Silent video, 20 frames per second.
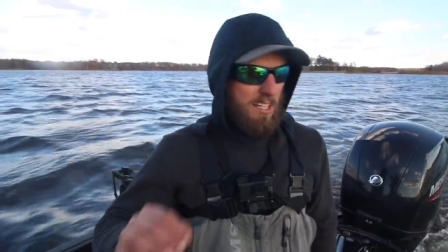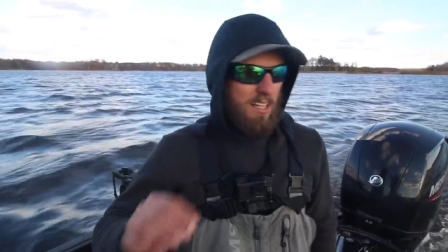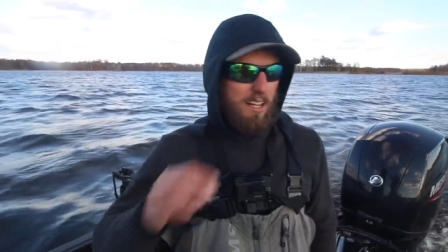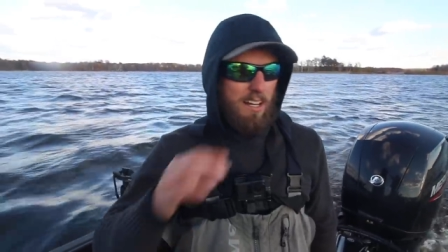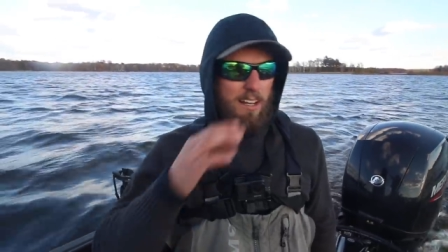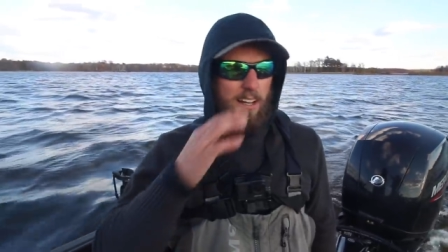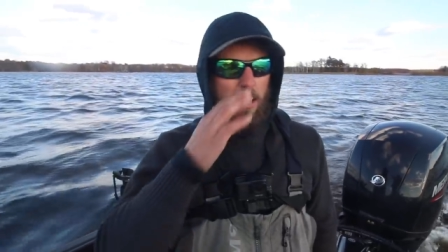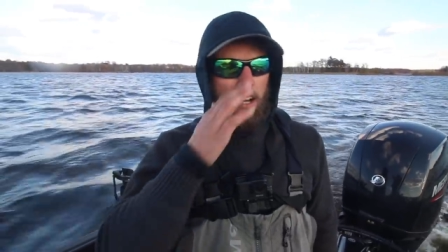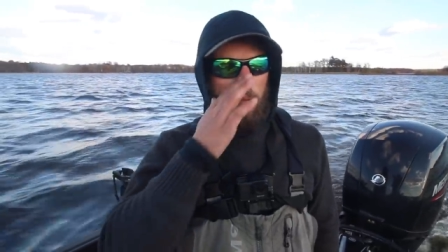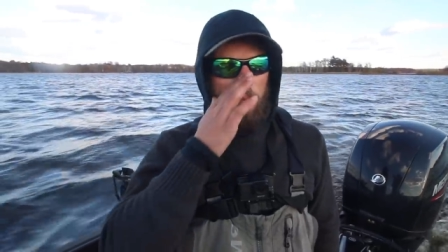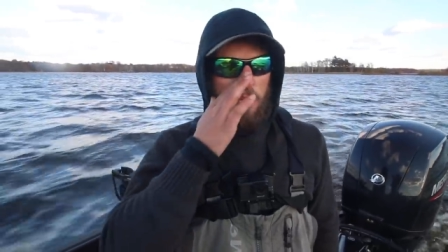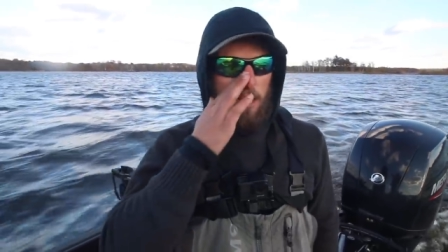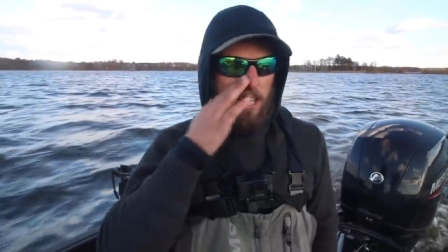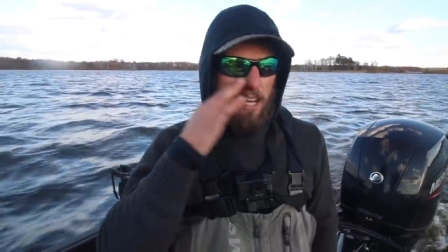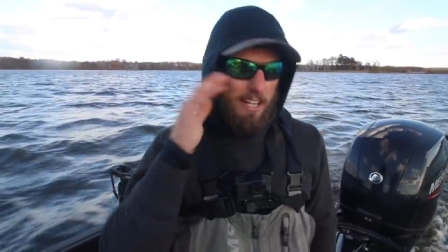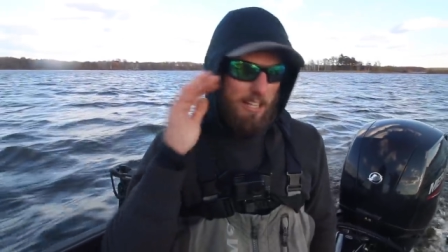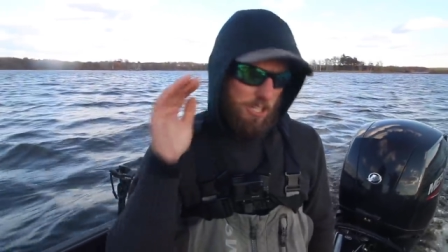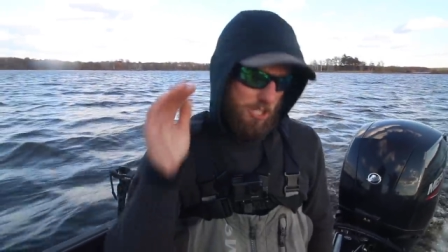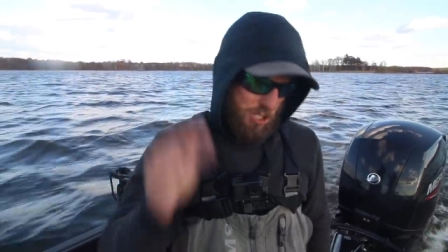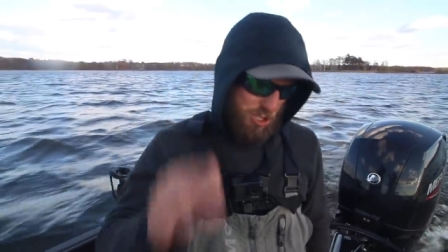um, a
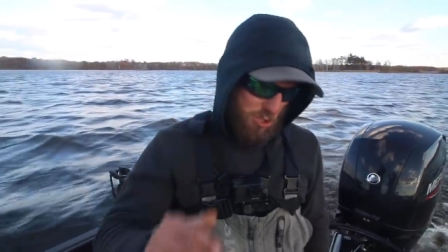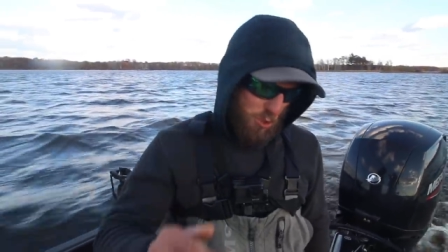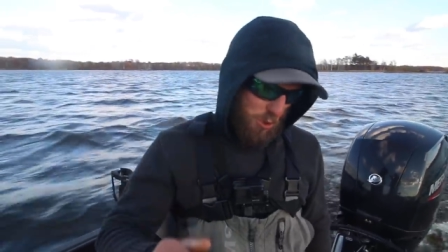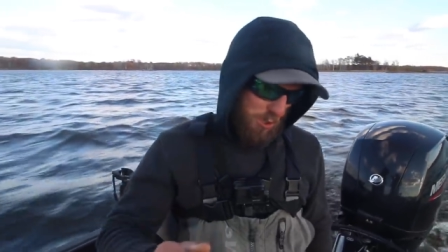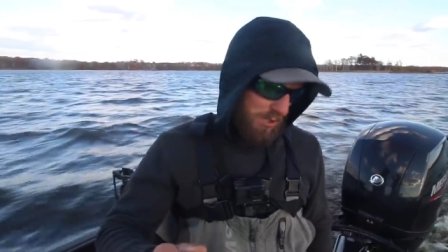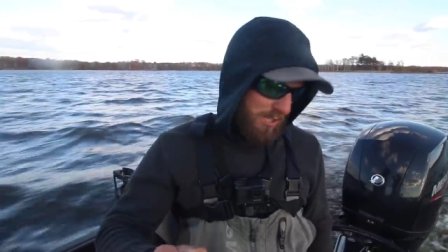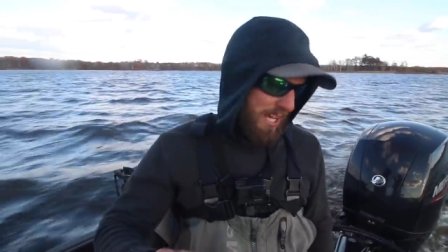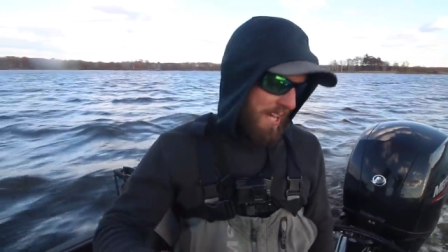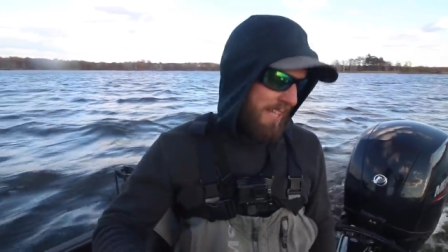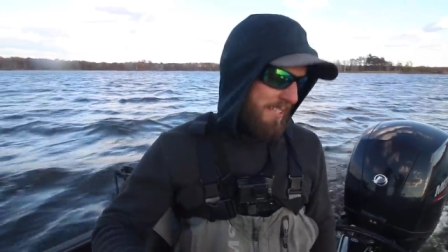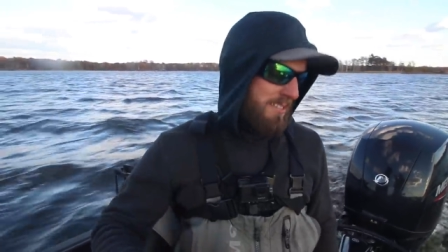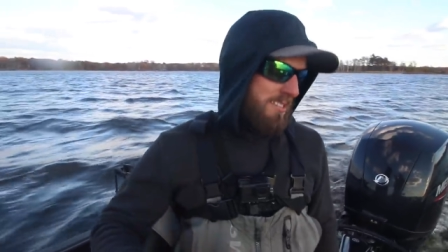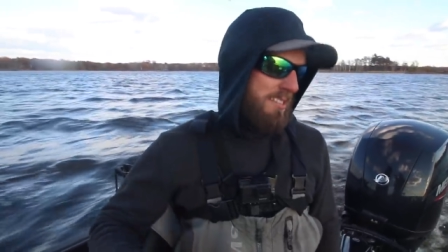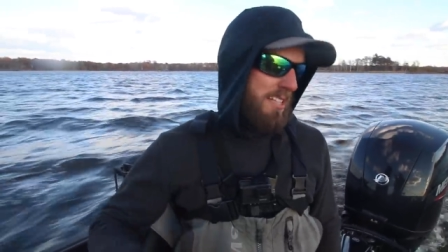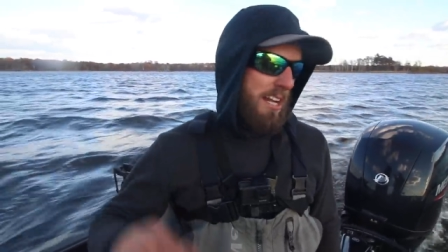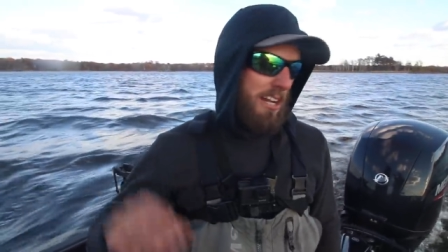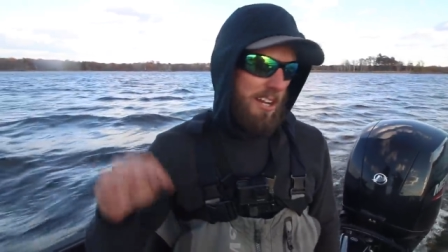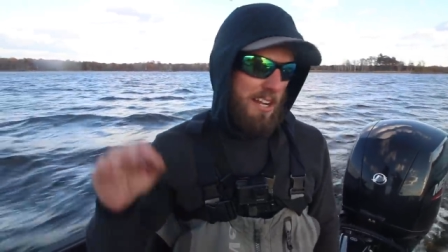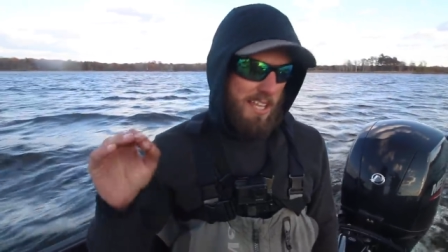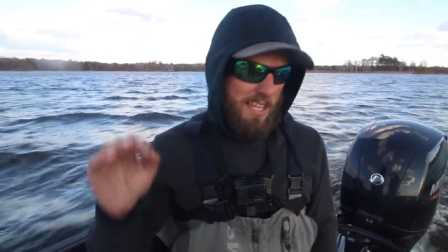lot of shorelines
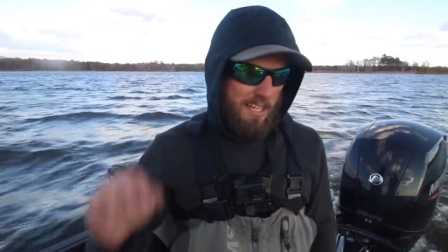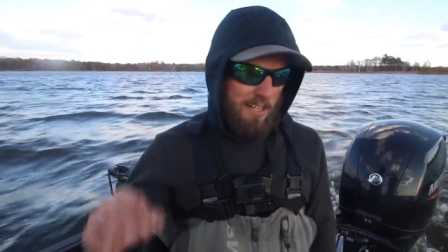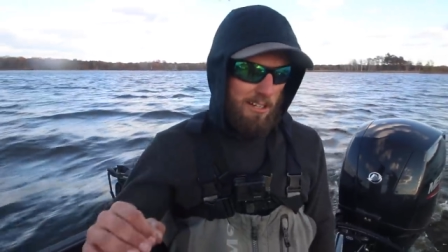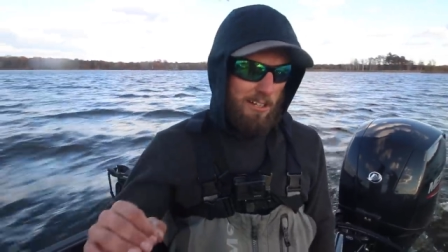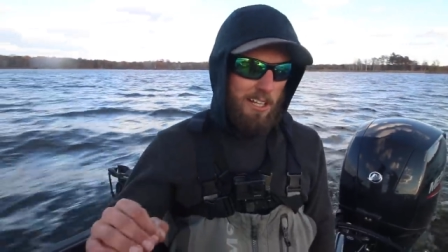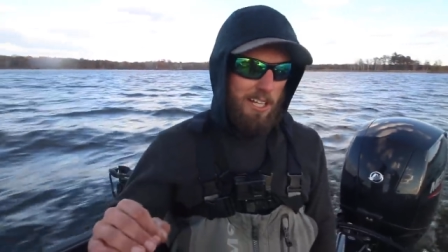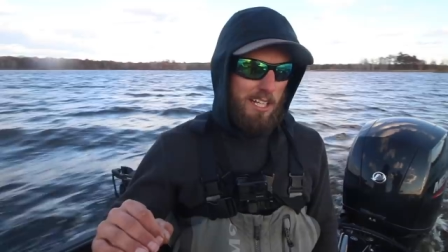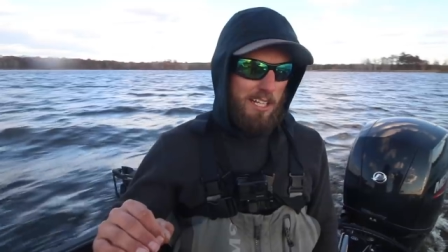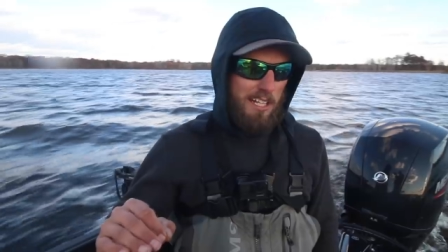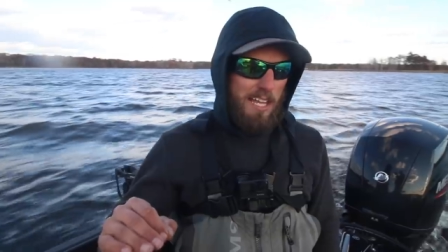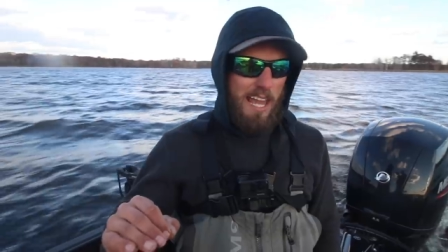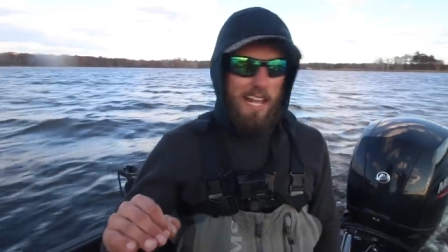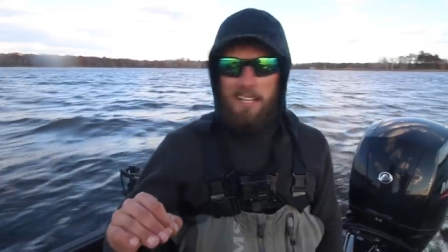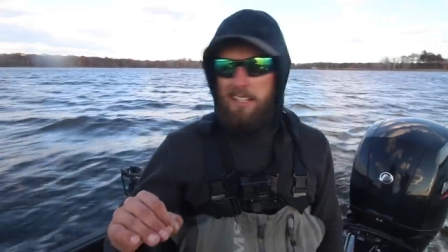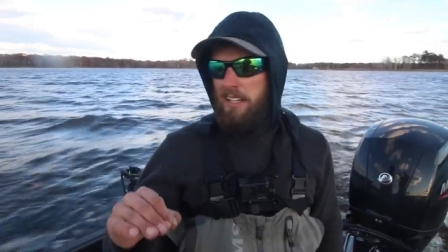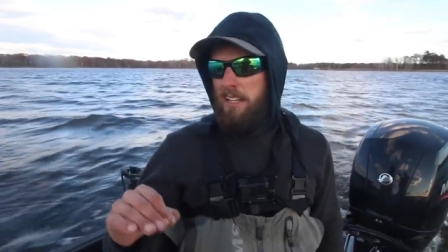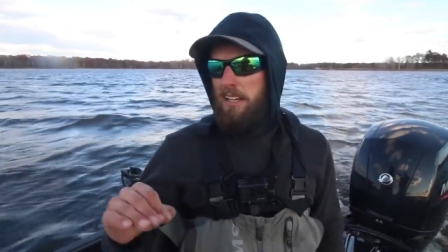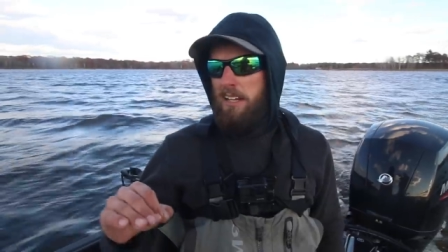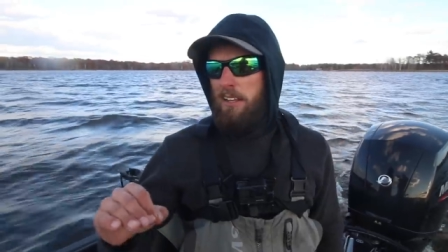that are interconnected.